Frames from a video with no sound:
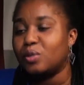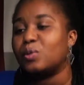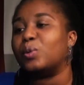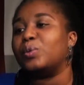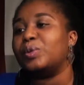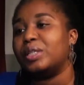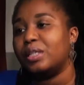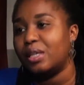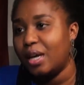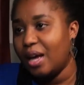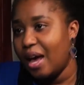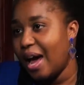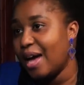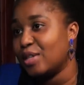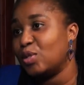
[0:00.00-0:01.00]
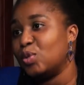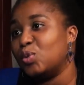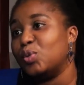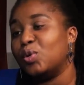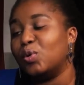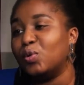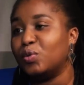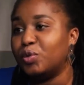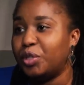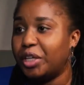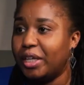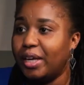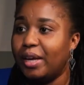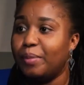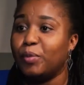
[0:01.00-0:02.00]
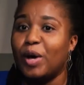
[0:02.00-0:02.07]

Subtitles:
so we had to do it all over again.